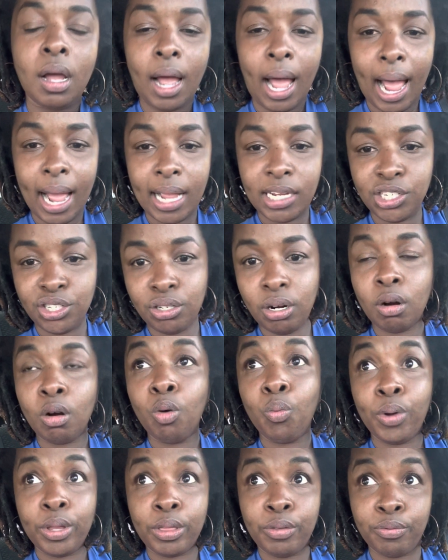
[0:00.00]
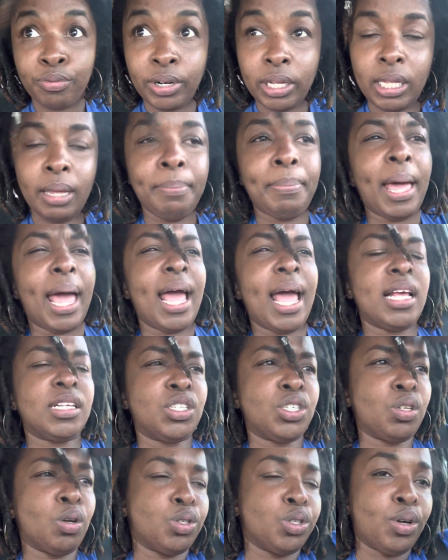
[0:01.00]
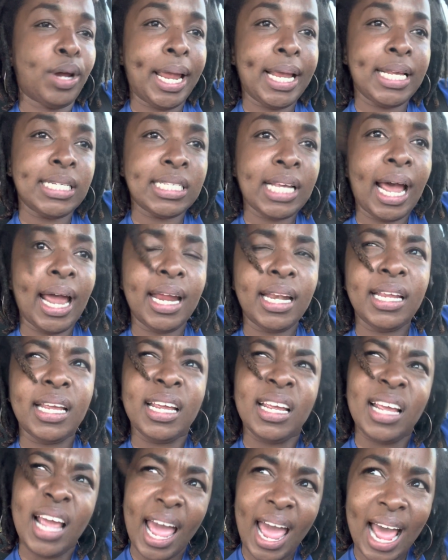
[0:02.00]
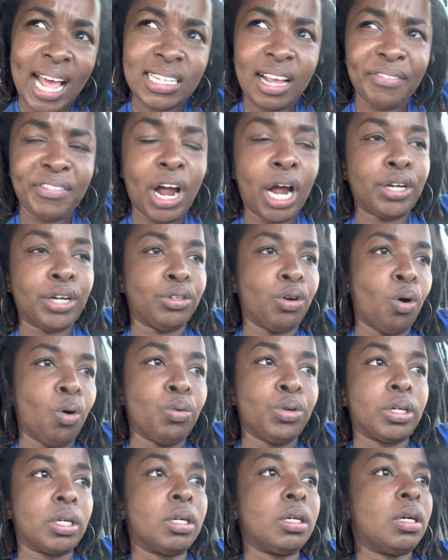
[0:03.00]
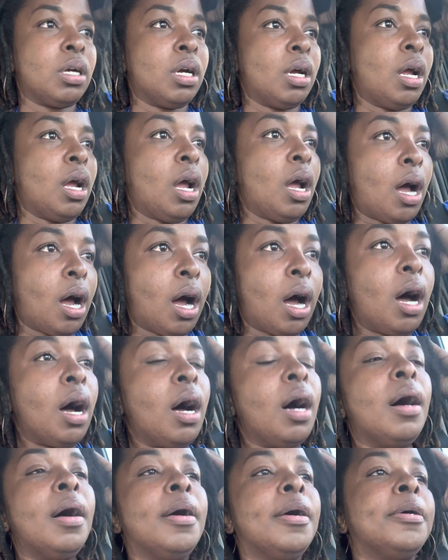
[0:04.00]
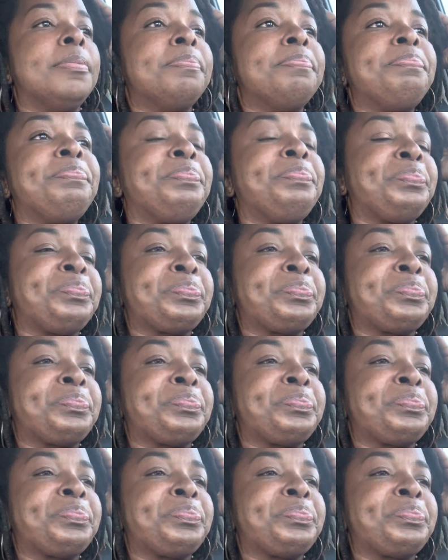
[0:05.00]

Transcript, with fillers: I struggle with really bad social anxiety as I've gotten older. Um,